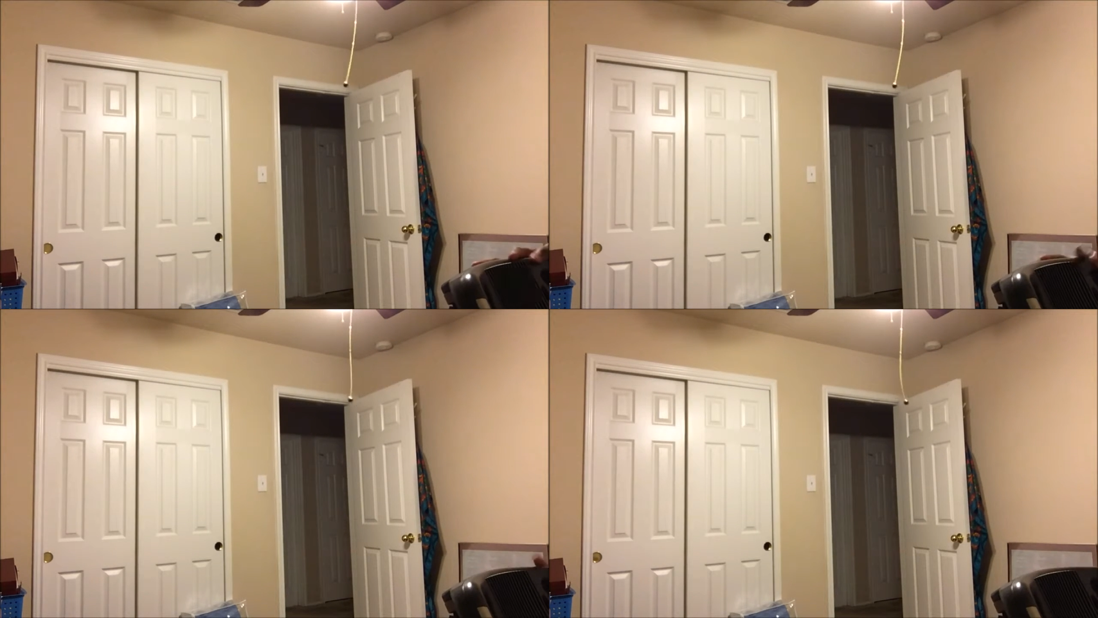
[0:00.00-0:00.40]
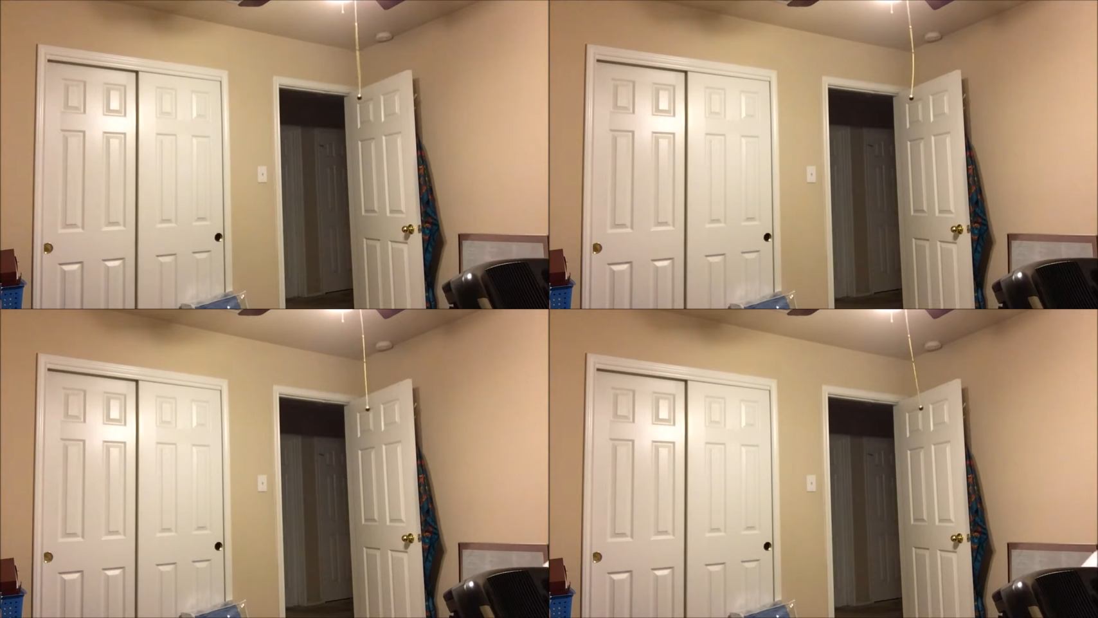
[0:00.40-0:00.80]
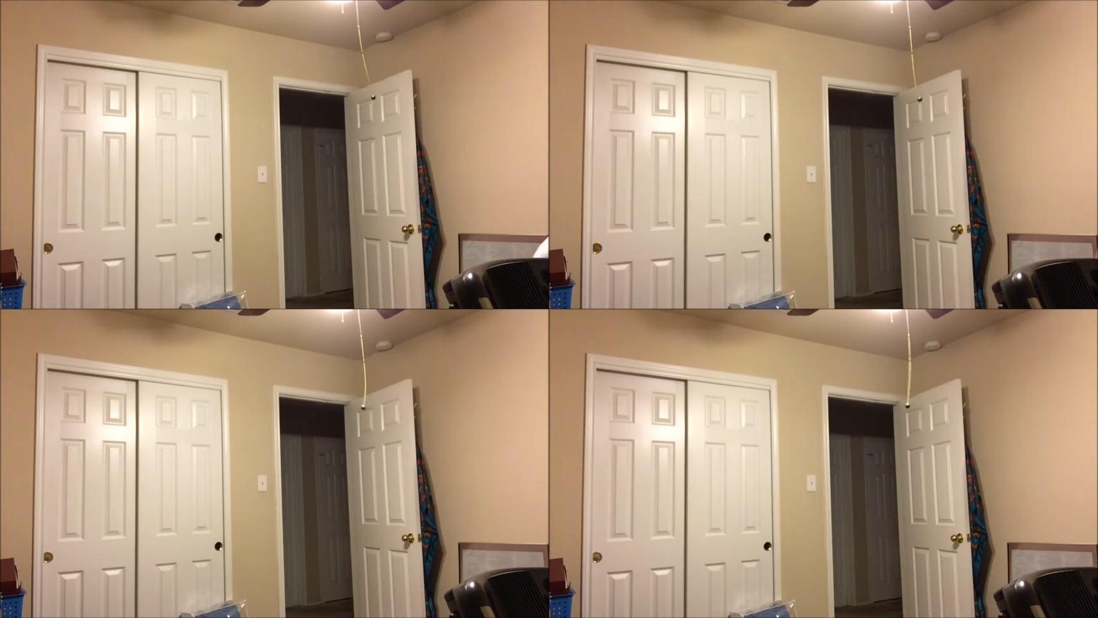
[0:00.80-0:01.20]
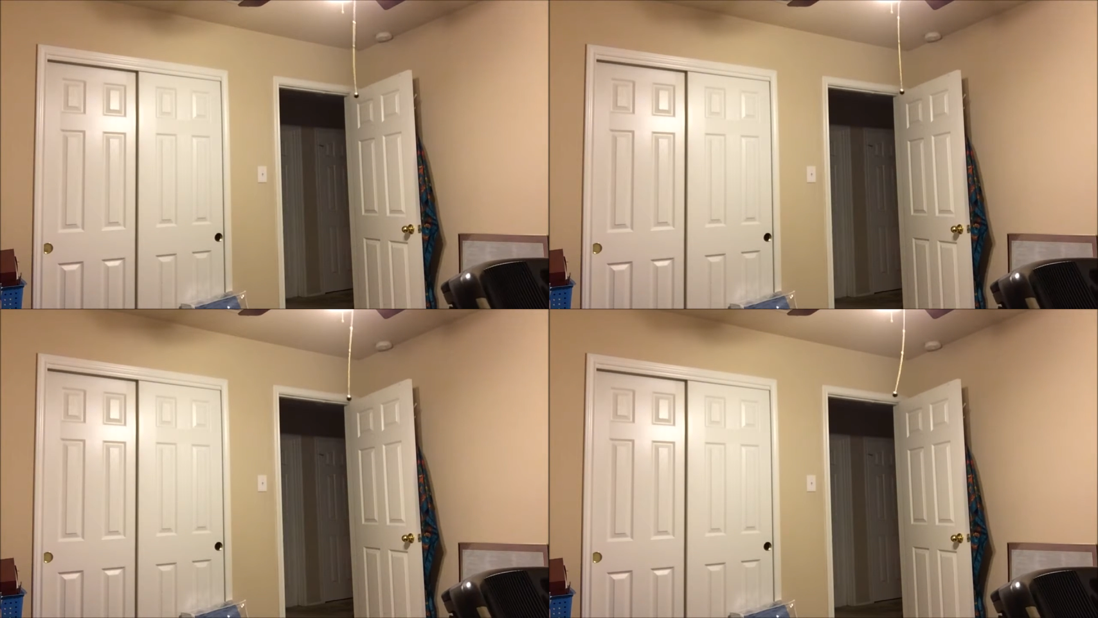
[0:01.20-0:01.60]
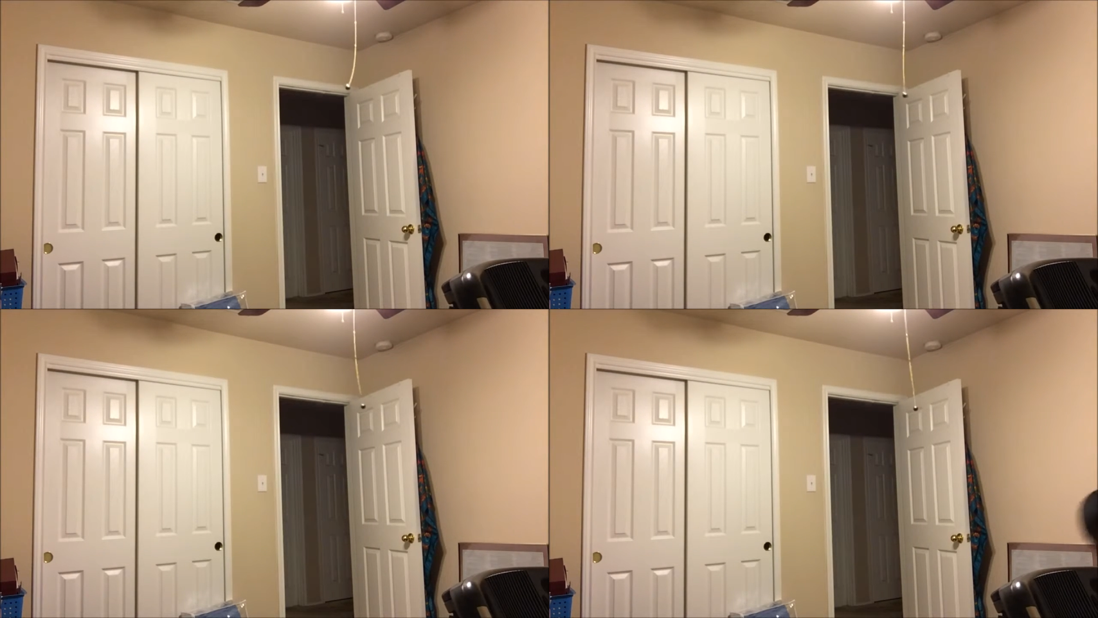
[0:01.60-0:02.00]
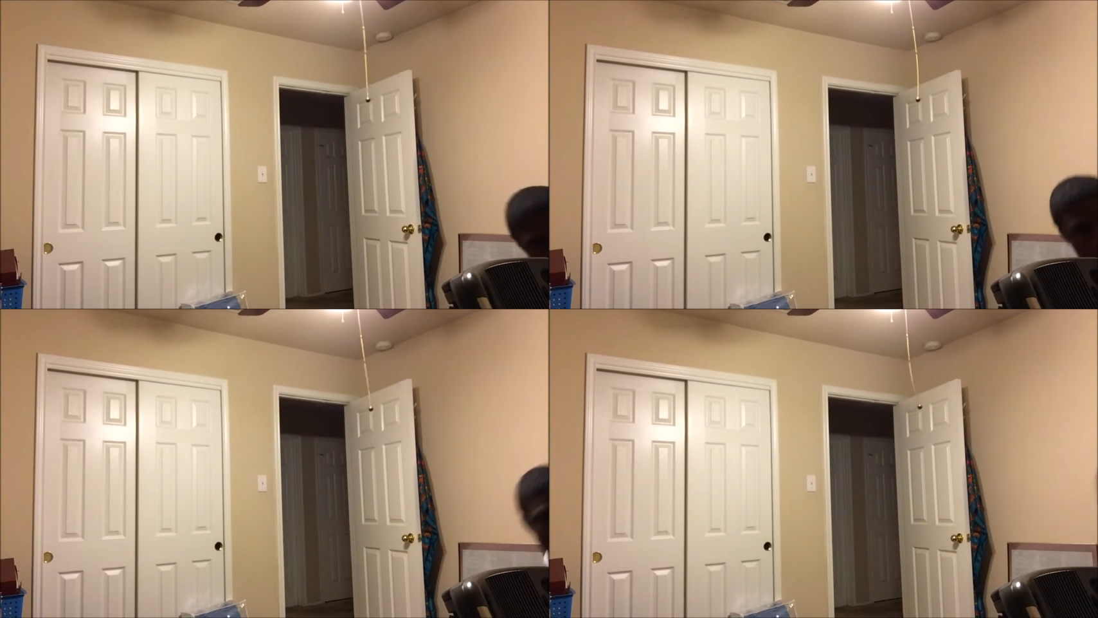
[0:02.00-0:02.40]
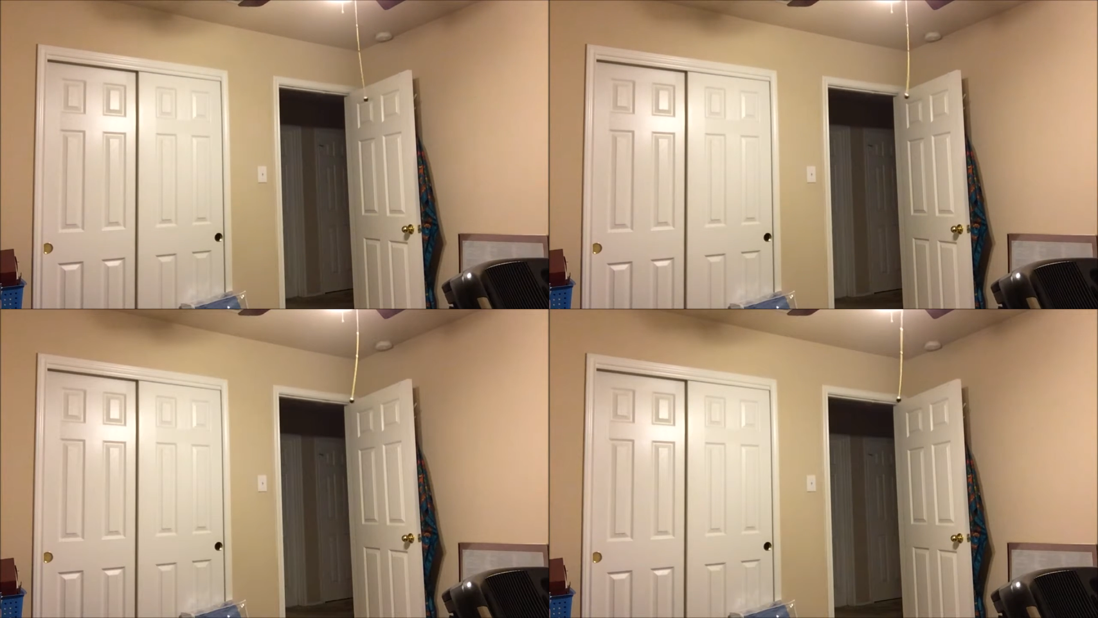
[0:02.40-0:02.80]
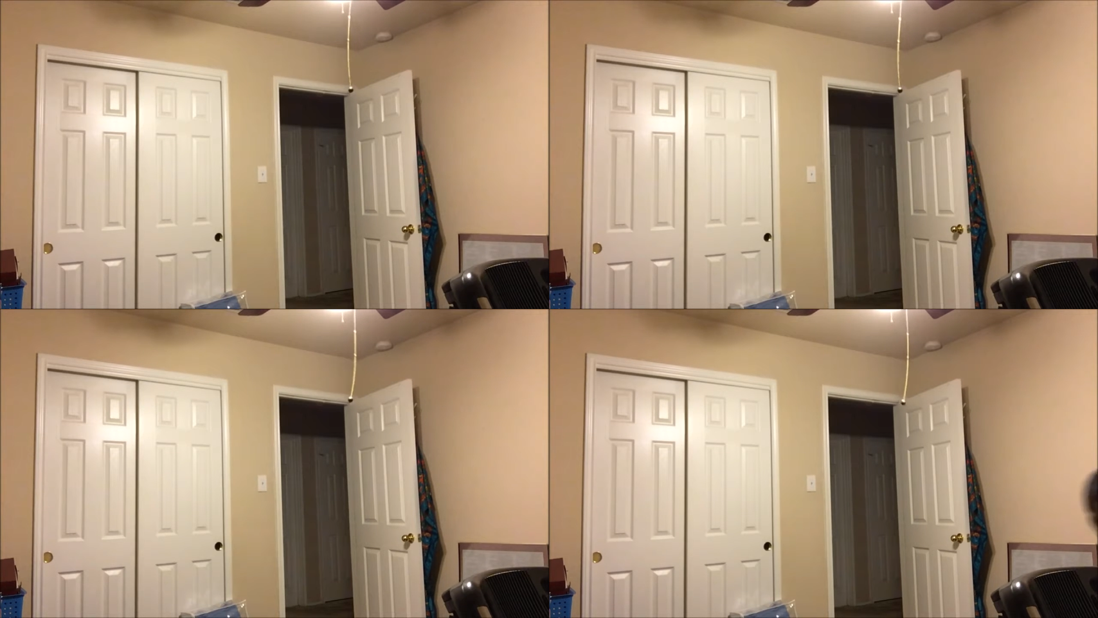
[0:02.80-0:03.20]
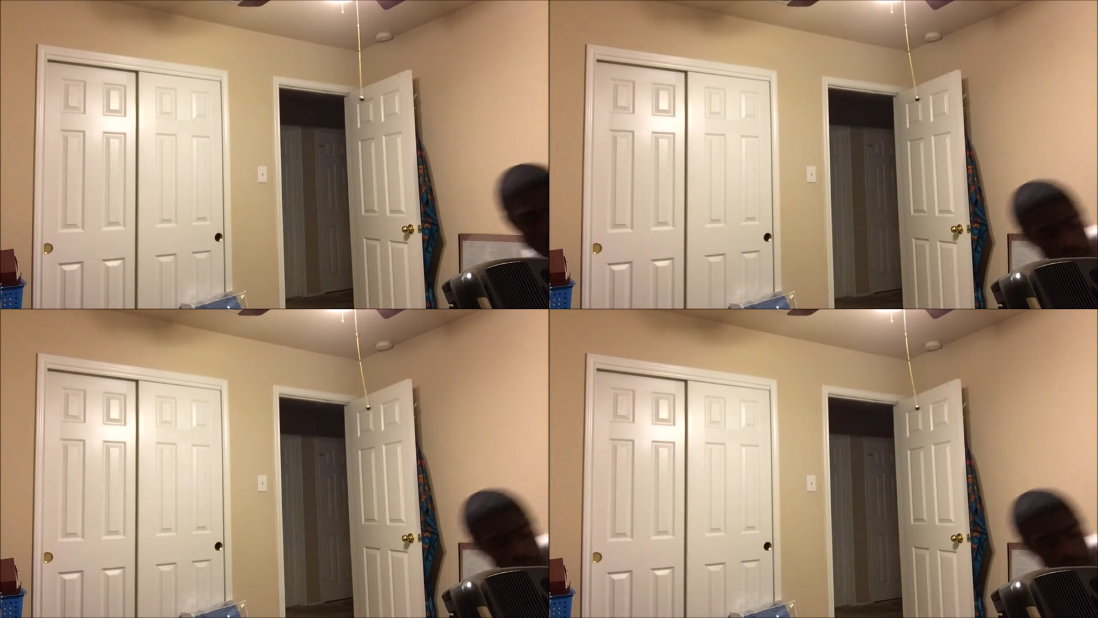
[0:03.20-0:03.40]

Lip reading: [unreadable: no face in view]